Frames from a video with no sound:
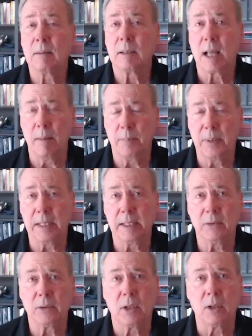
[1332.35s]

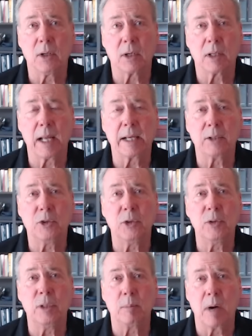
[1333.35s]
companies look like junior